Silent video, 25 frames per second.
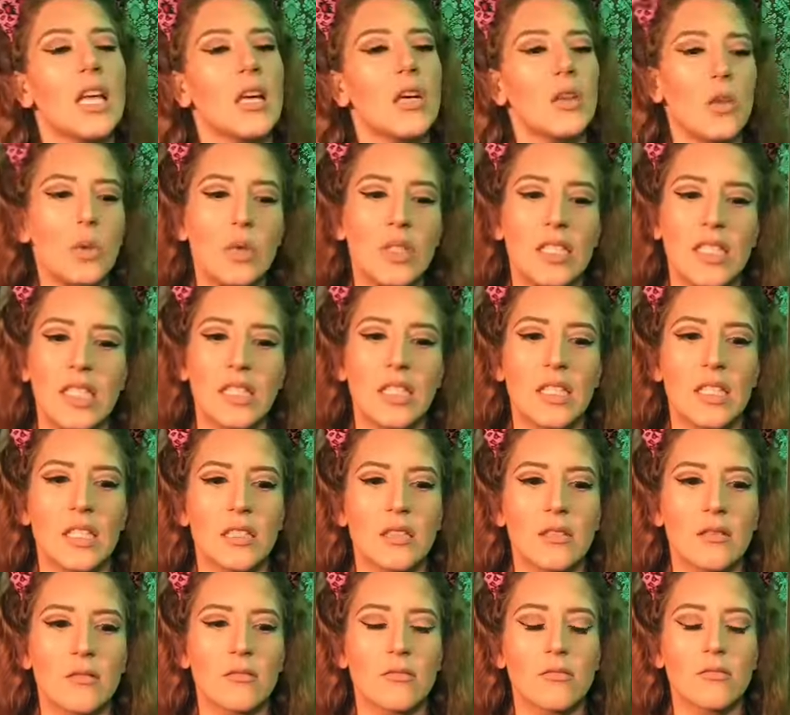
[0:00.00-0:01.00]

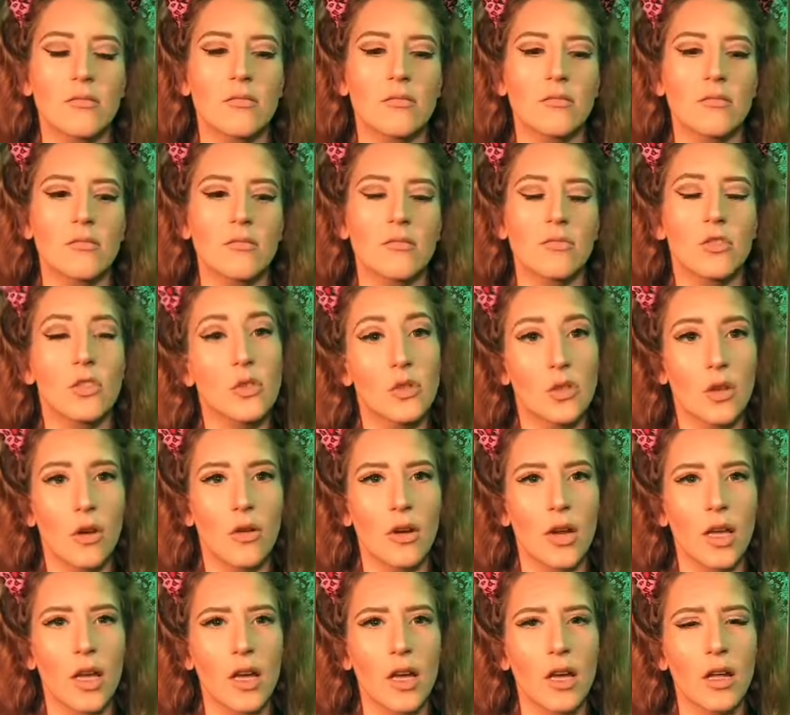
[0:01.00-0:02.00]
routine
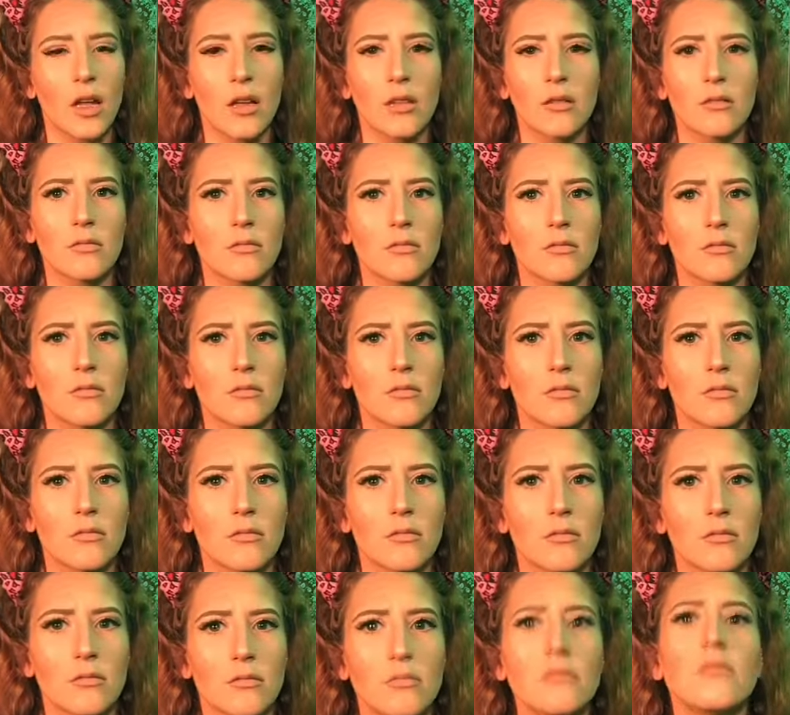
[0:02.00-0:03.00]
tutorial,
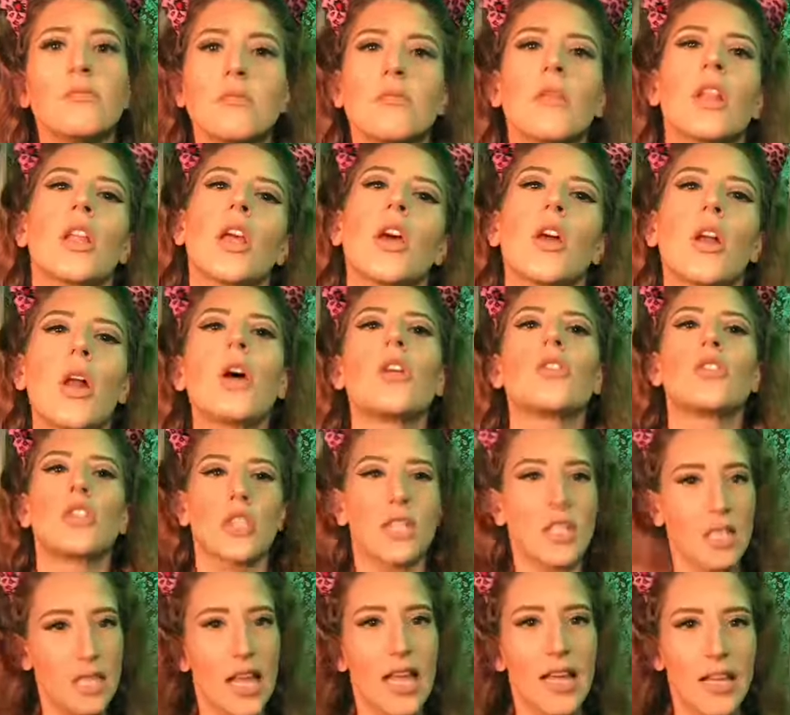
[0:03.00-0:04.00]
you know,
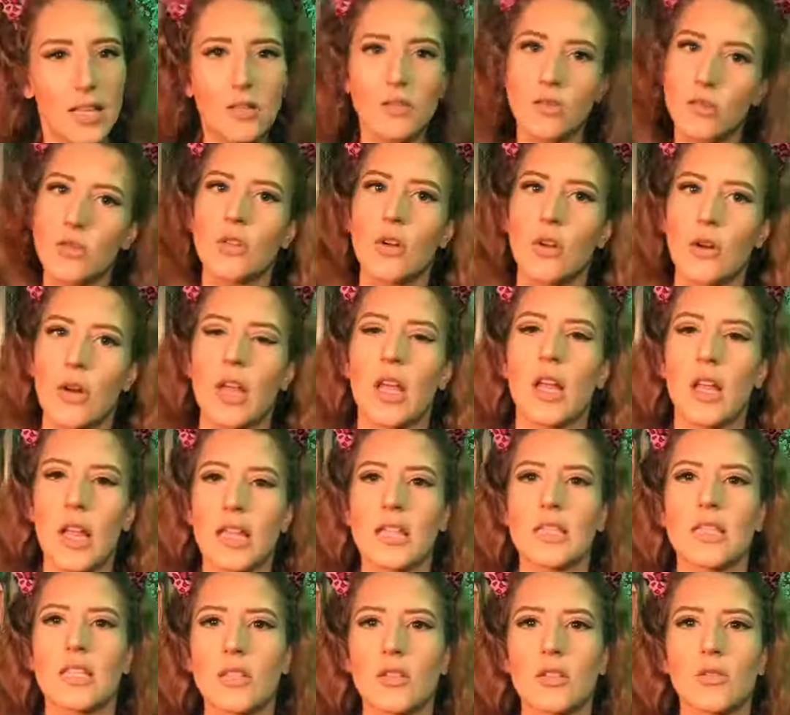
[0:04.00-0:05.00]
just like tutorial,
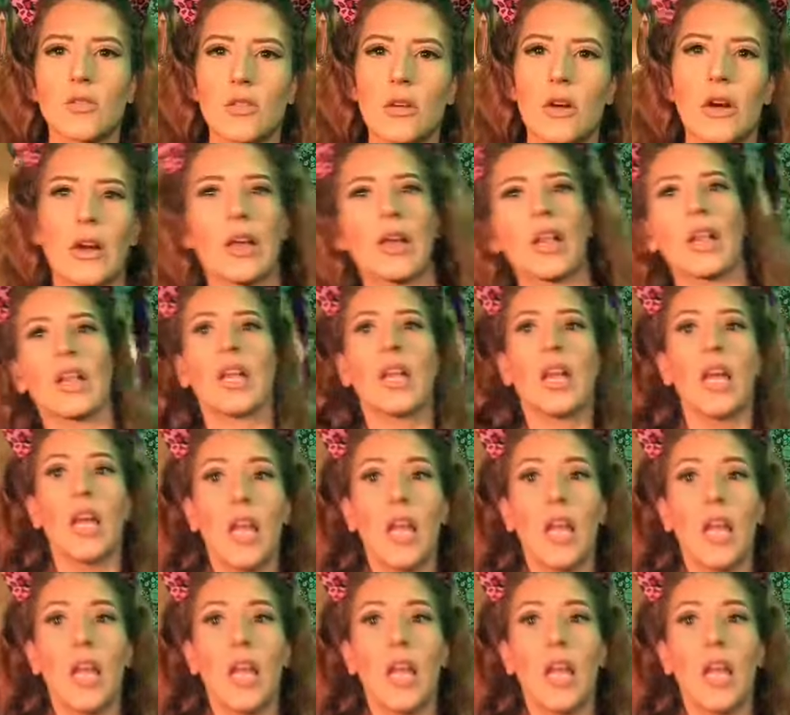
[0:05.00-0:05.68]
let's say tutorial.